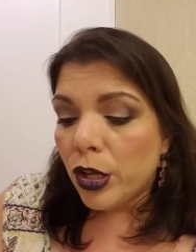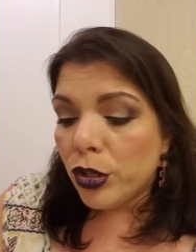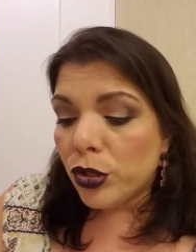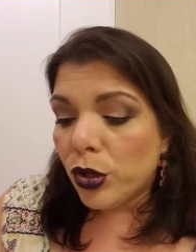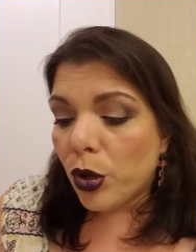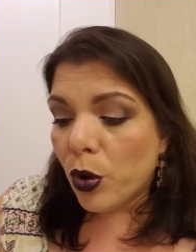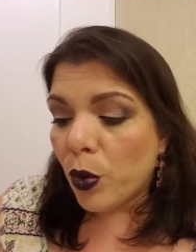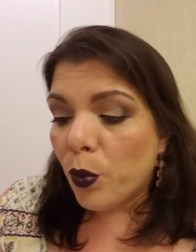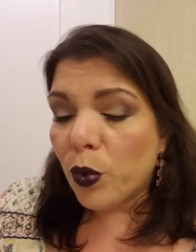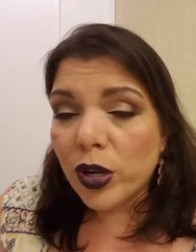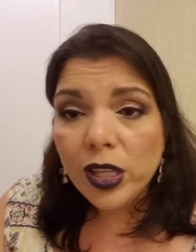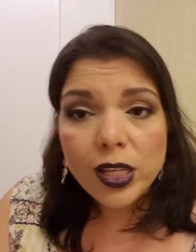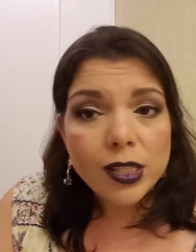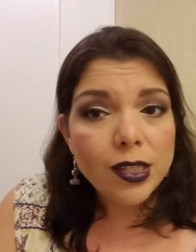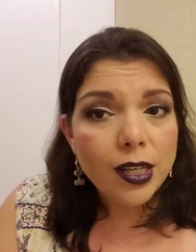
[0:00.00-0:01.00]
So
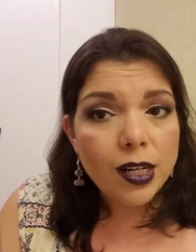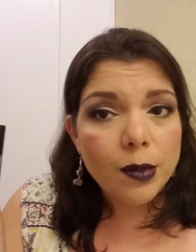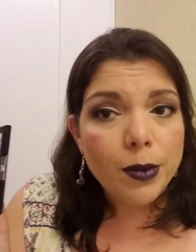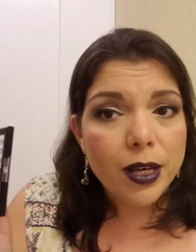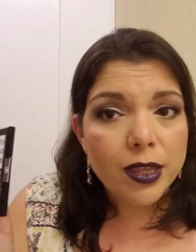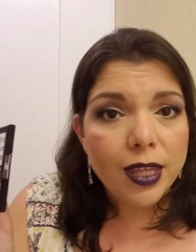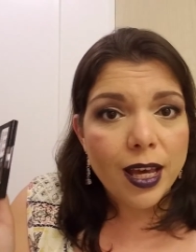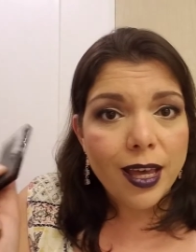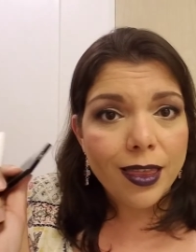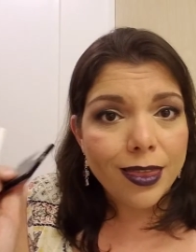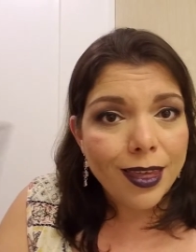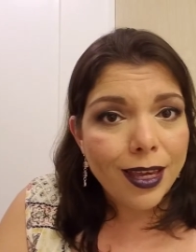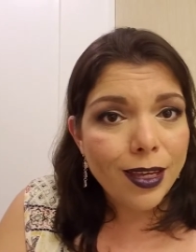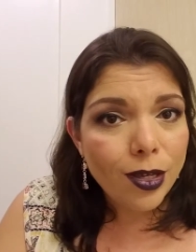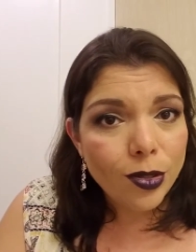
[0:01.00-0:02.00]
really excited about that.
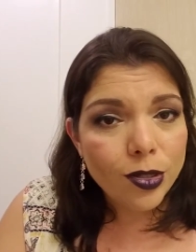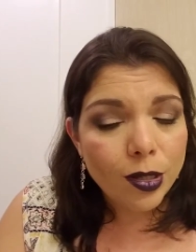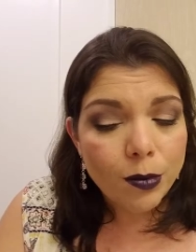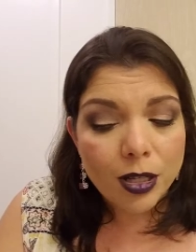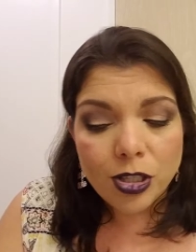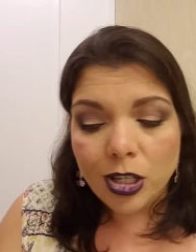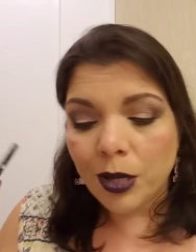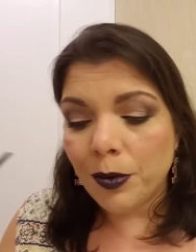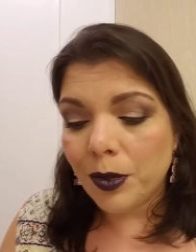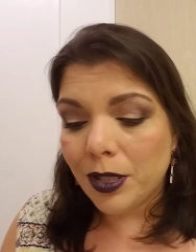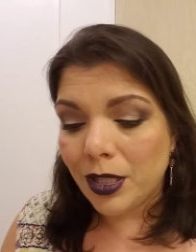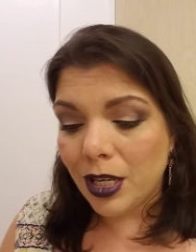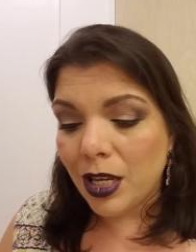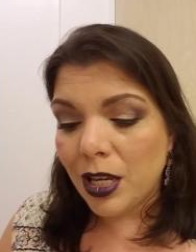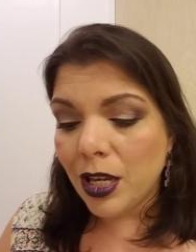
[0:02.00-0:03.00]
Thank you so much,
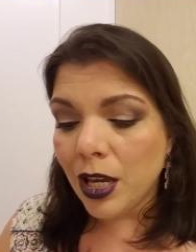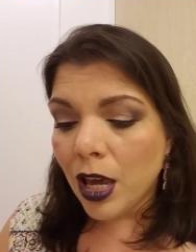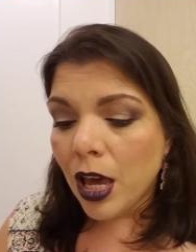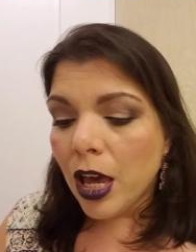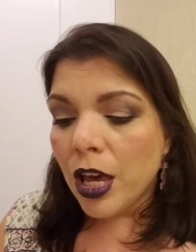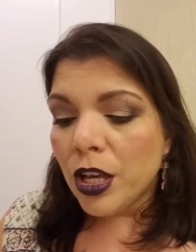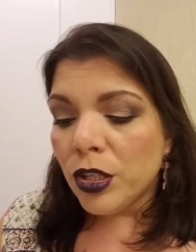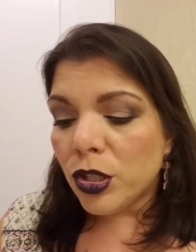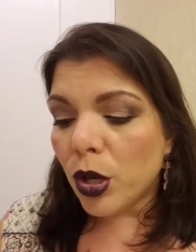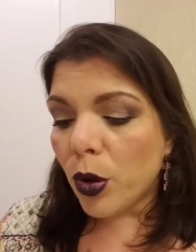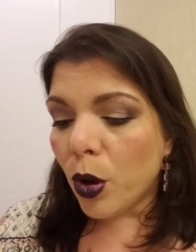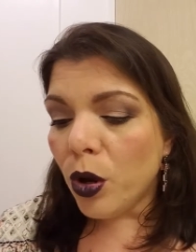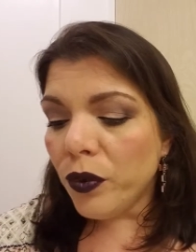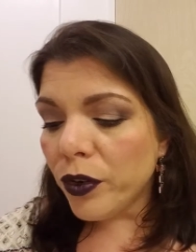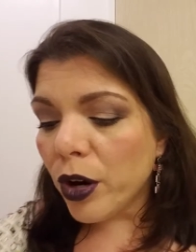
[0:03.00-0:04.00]
Ipsy. So
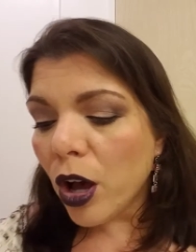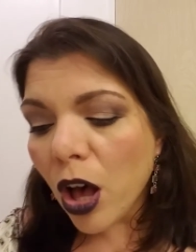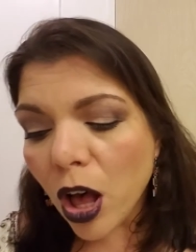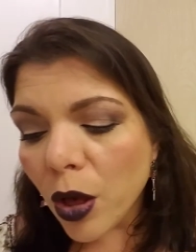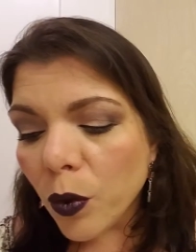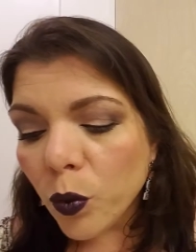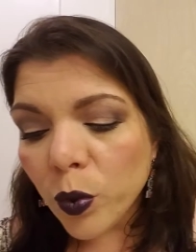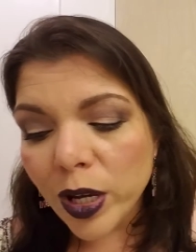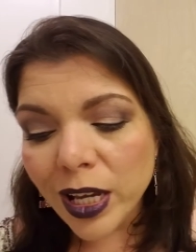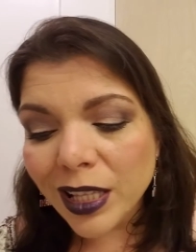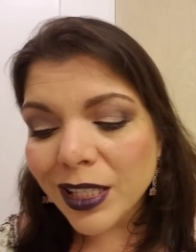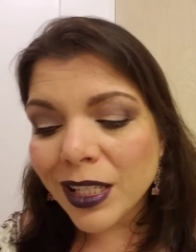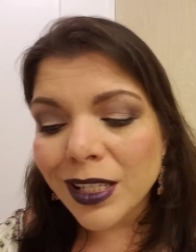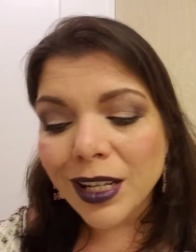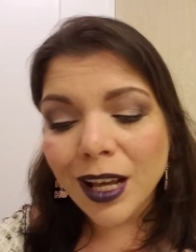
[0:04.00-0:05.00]
overall, we
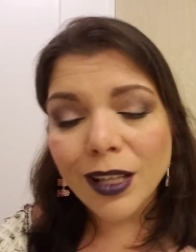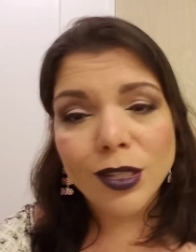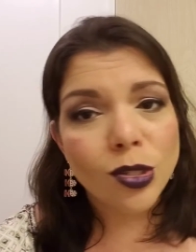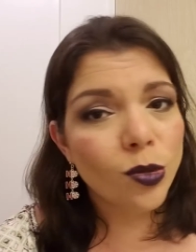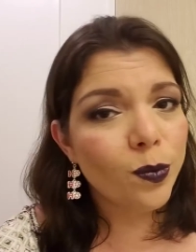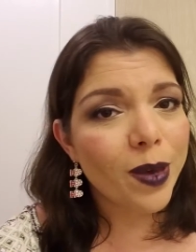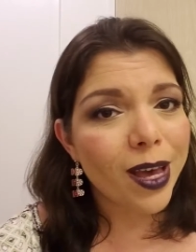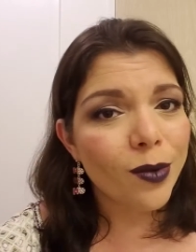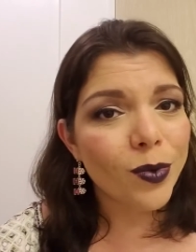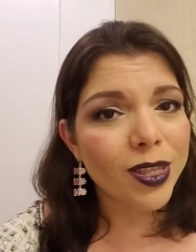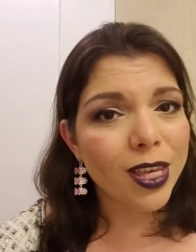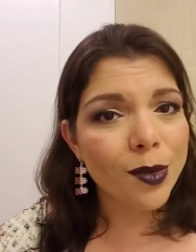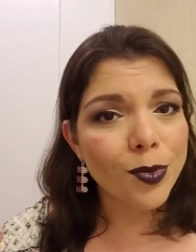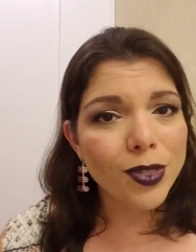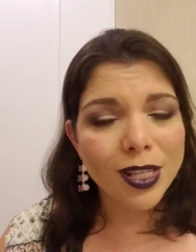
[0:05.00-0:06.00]
did not do bad with
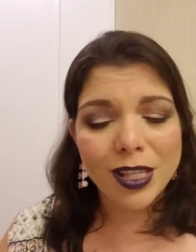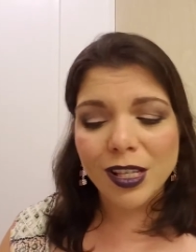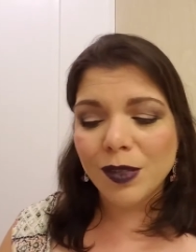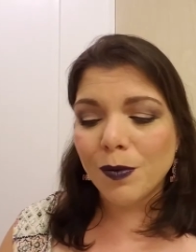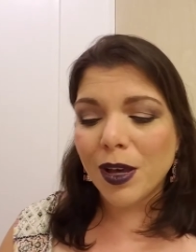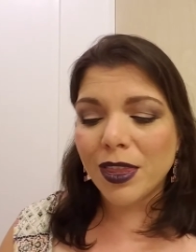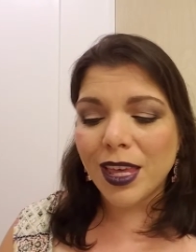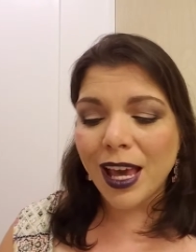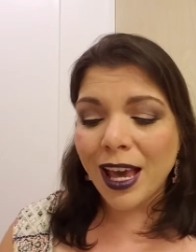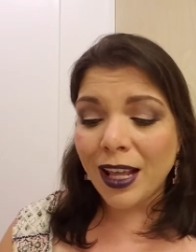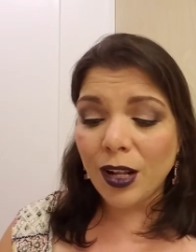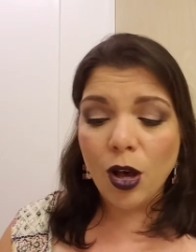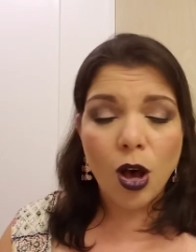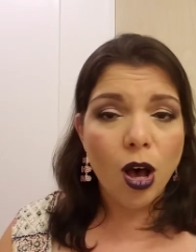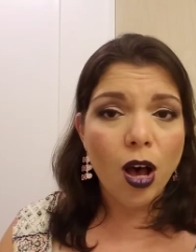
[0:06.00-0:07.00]
Ipsy this month
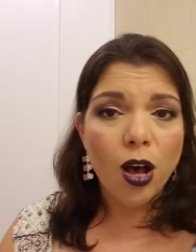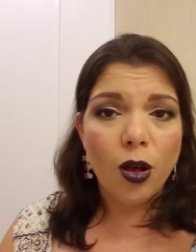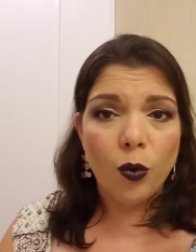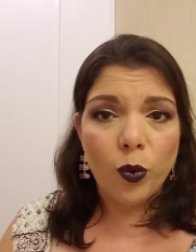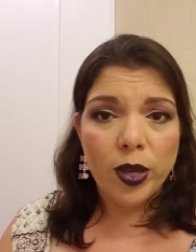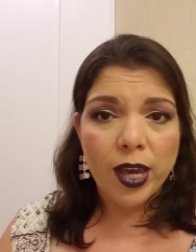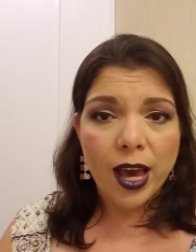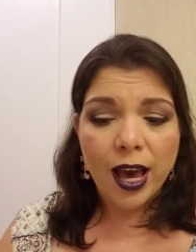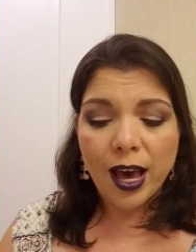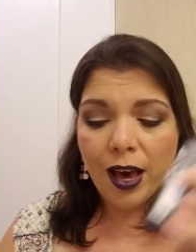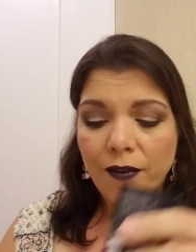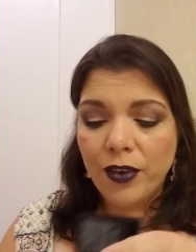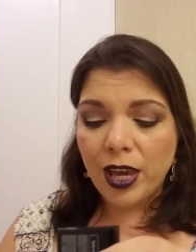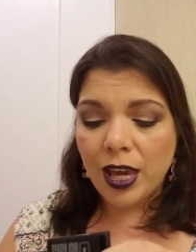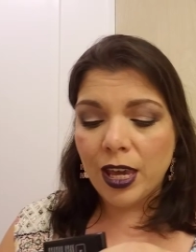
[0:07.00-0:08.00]
at all. We
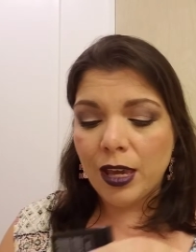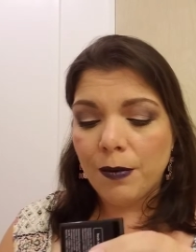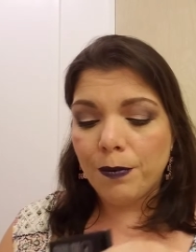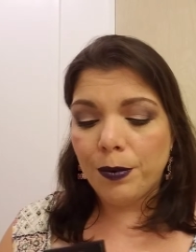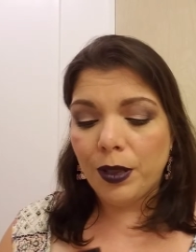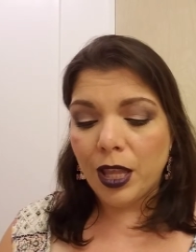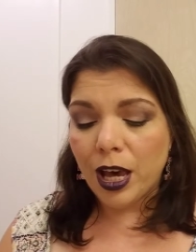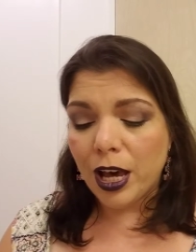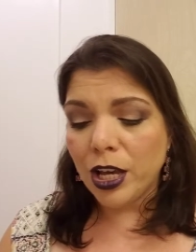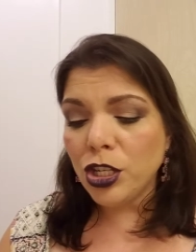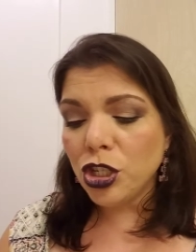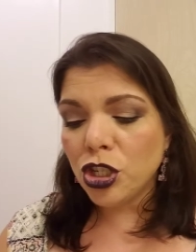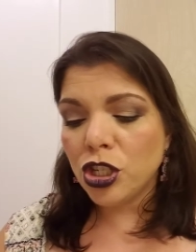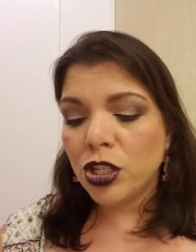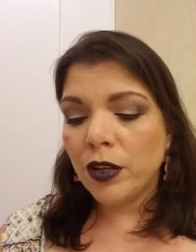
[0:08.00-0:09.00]
have a
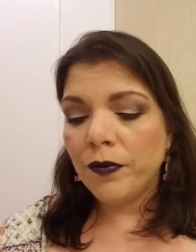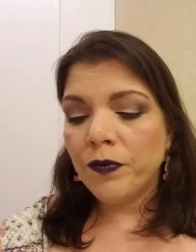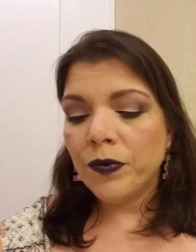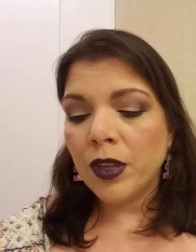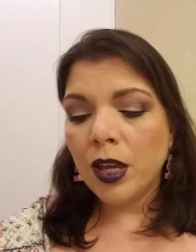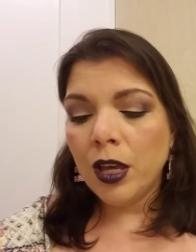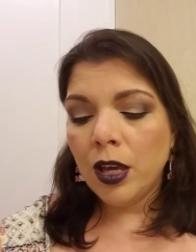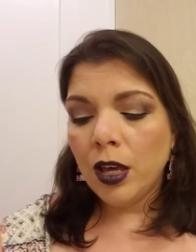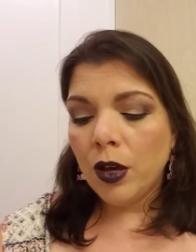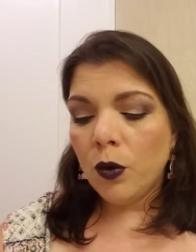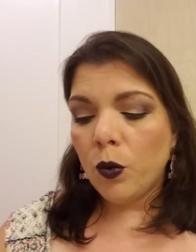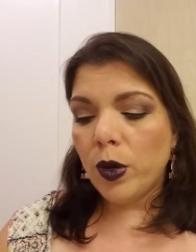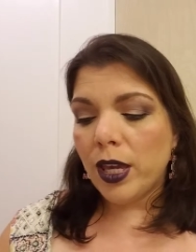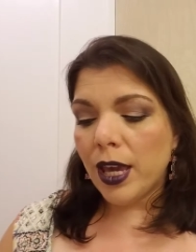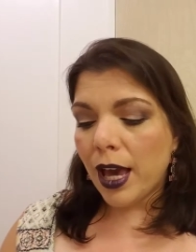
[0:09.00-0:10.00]
blush.
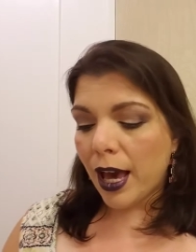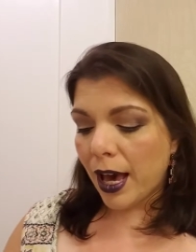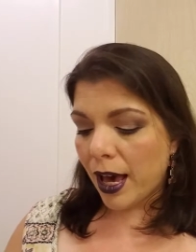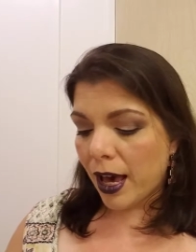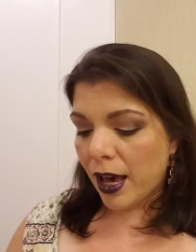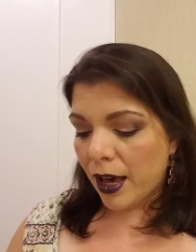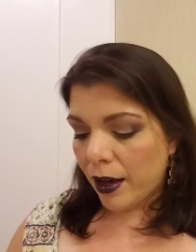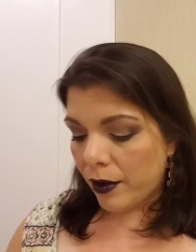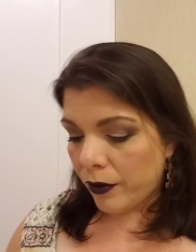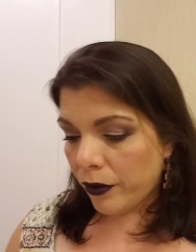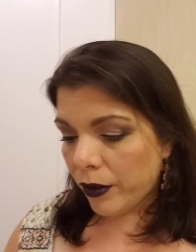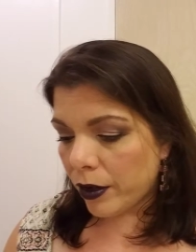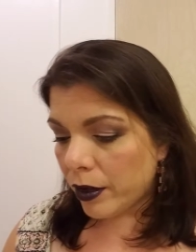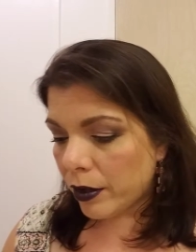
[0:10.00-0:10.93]
We have